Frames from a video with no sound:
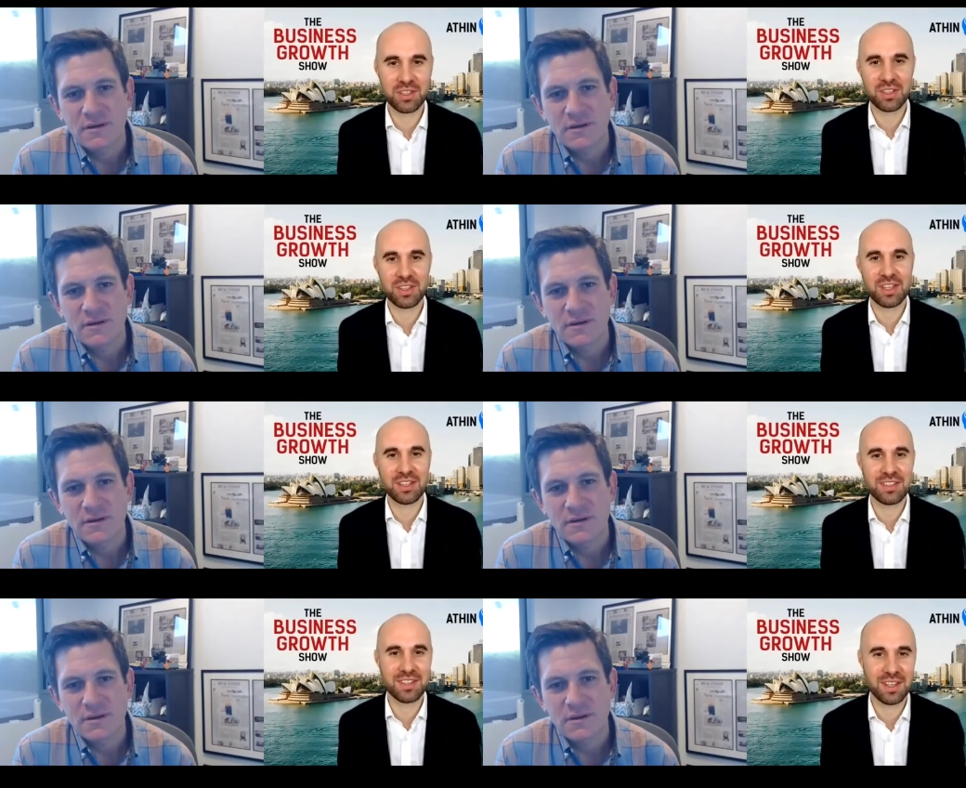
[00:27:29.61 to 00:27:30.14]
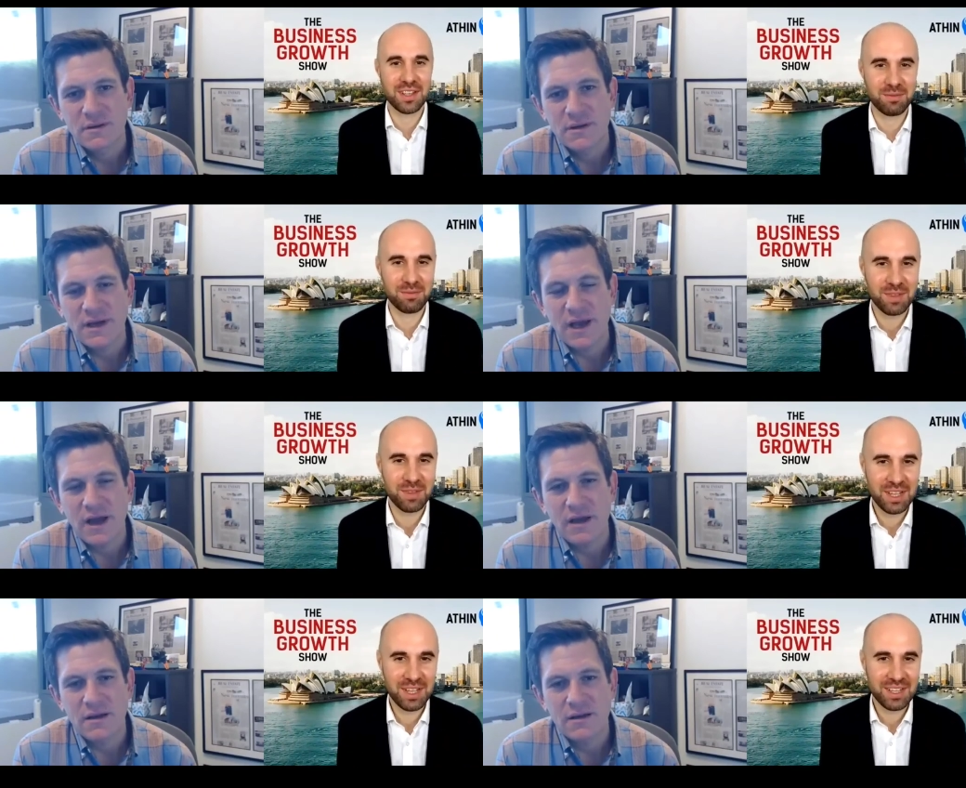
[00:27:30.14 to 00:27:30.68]
Speaker 1: So that's um
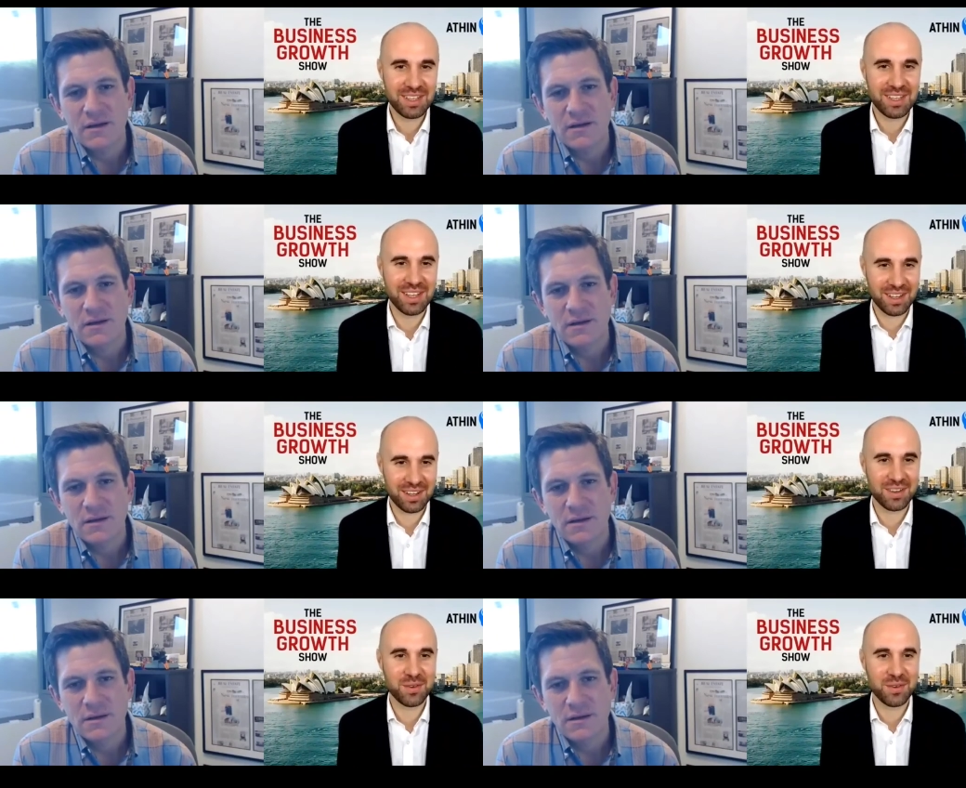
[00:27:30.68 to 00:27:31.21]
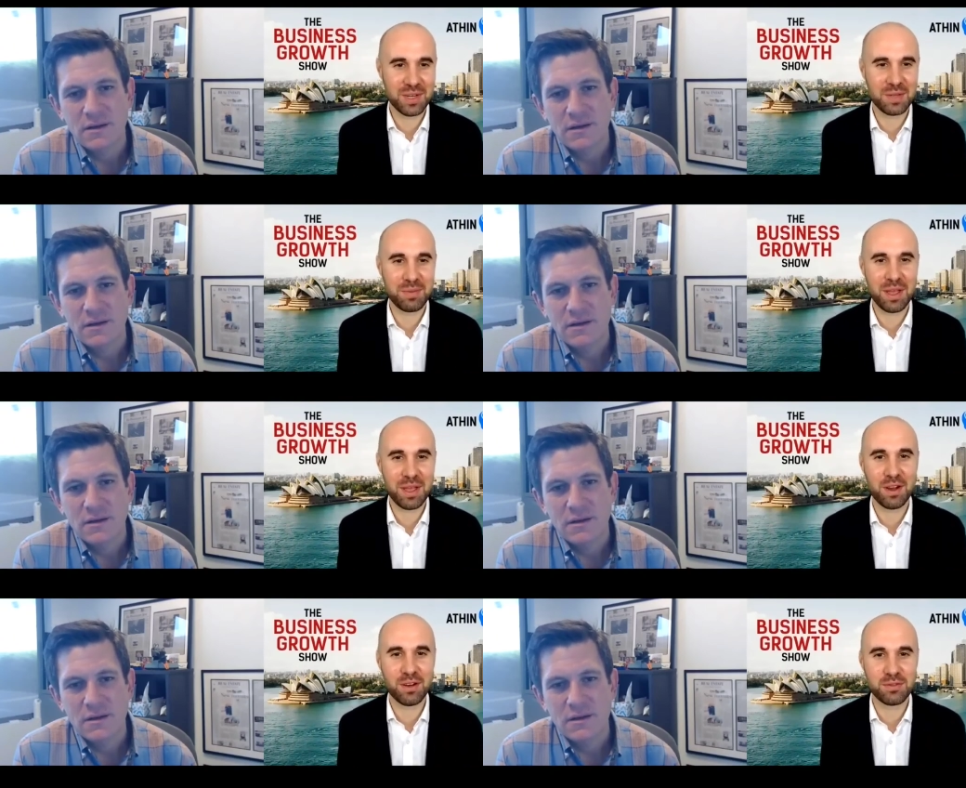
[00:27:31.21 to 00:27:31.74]
yeah, yeah really
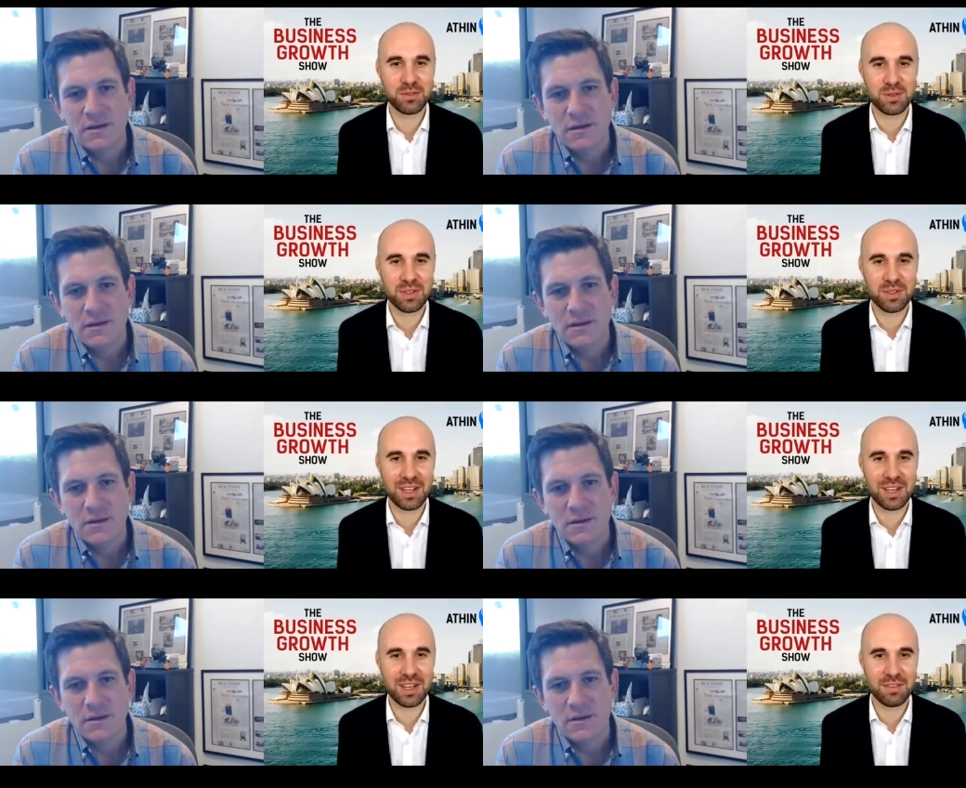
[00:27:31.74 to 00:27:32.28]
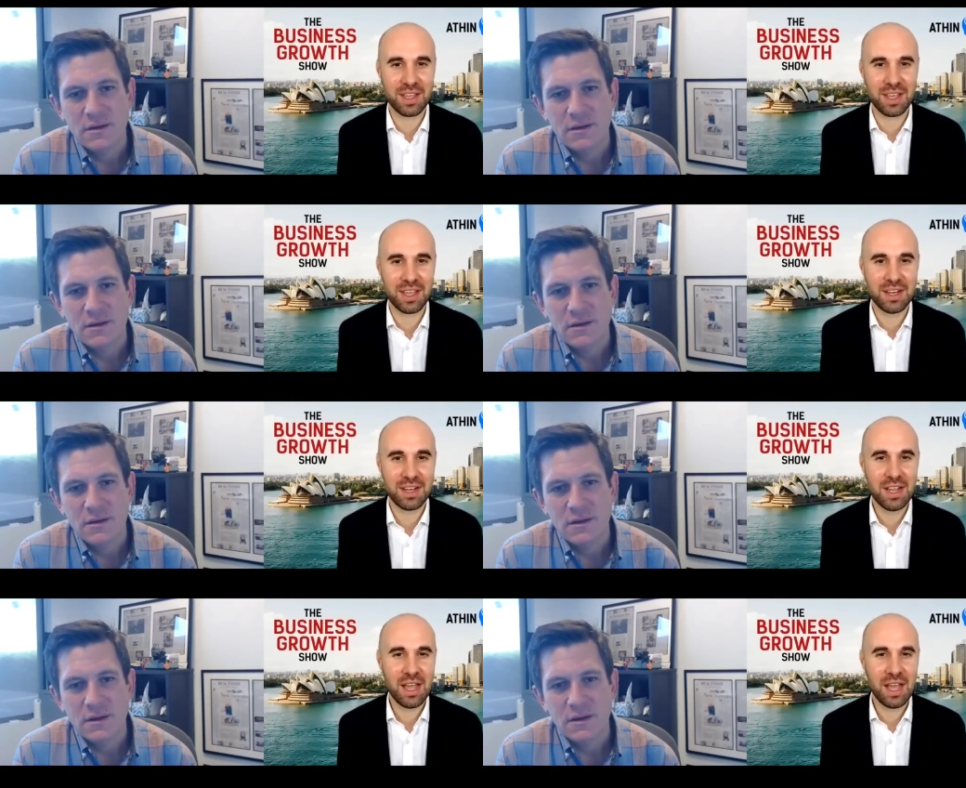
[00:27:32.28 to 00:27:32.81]
powerful. I love that.